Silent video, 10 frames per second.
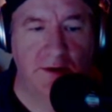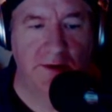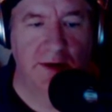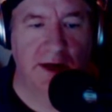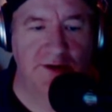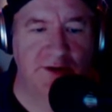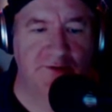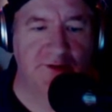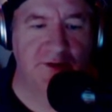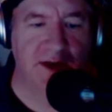I used to
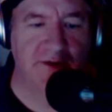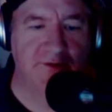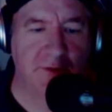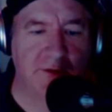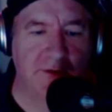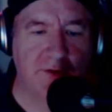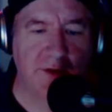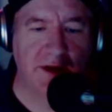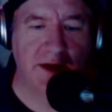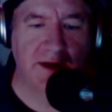feel safe in my room, but
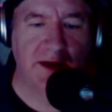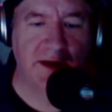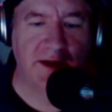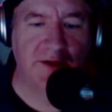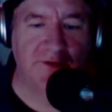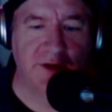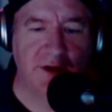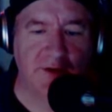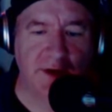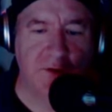lately I get the feeling
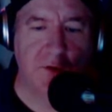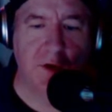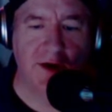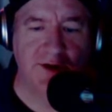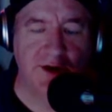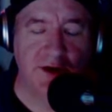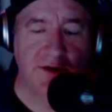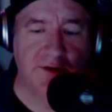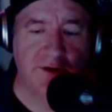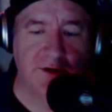of being watched in
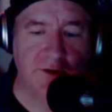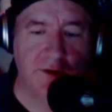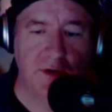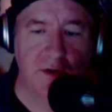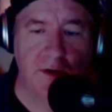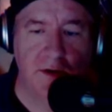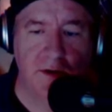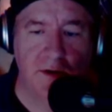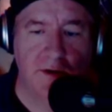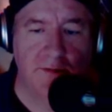here too.
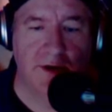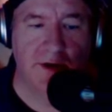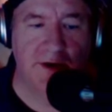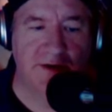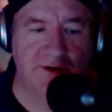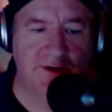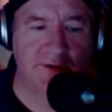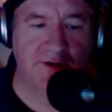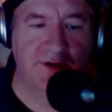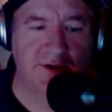But I'm not so
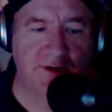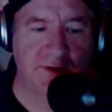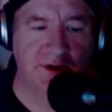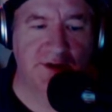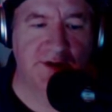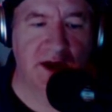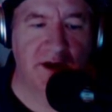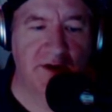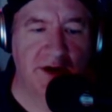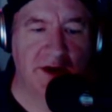much
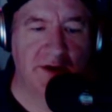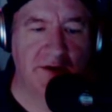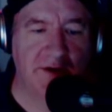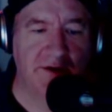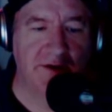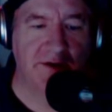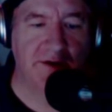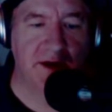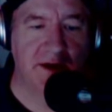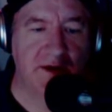scared in here. It's
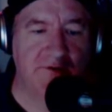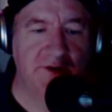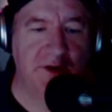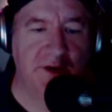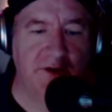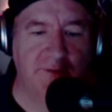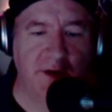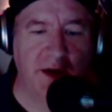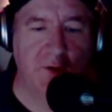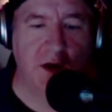like a feeling of
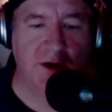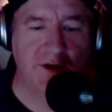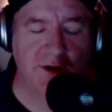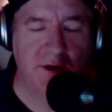being watched